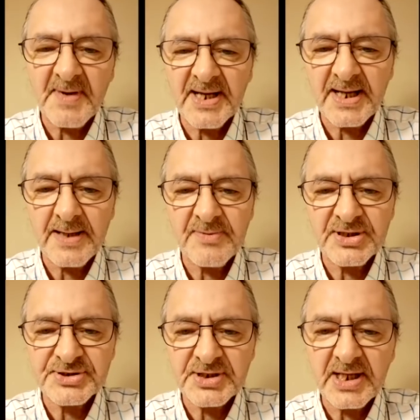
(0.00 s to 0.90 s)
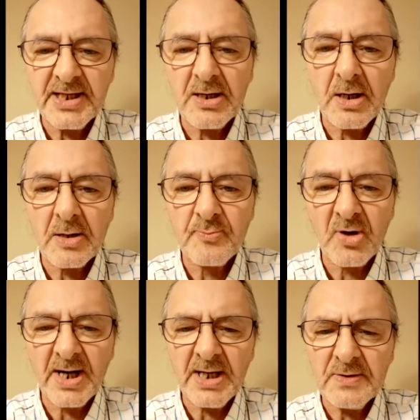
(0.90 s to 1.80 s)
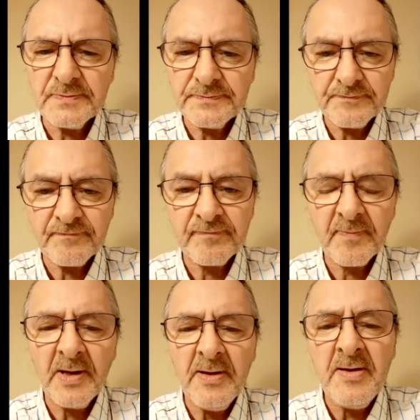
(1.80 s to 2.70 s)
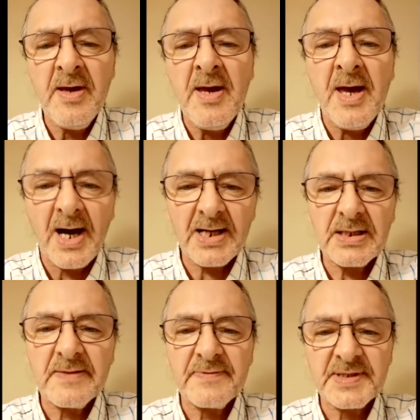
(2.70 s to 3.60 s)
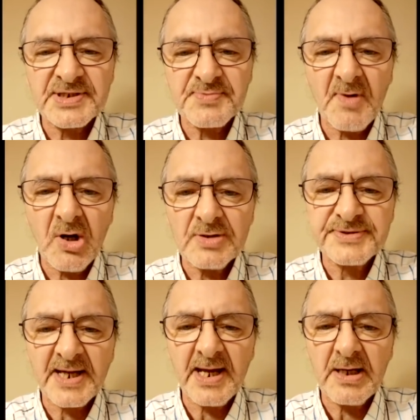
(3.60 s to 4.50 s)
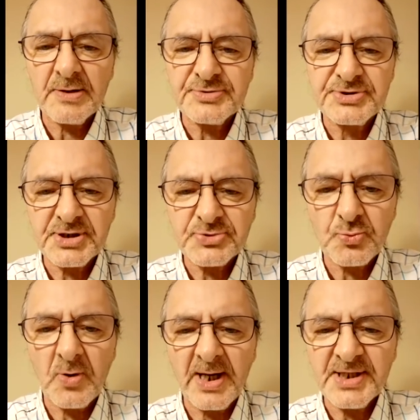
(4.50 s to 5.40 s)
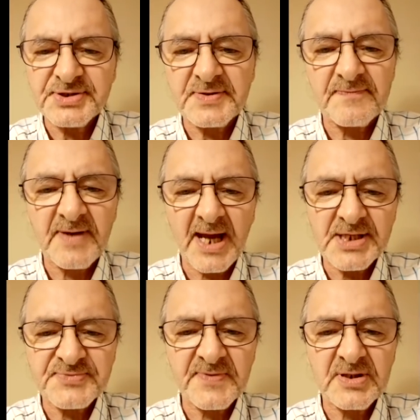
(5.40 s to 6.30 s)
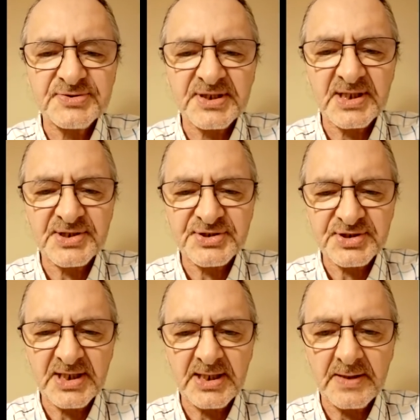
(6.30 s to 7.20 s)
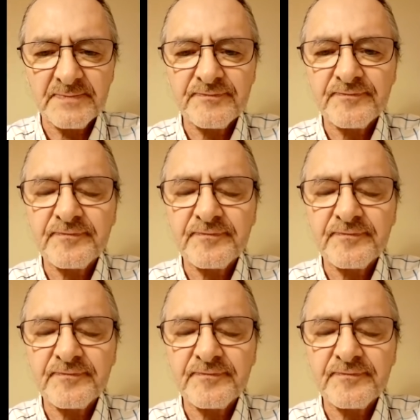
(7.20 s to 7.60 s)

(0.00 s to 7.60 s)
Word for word: My name is E.R. Brown. I live in a small town just west of Nashville, Tennessee.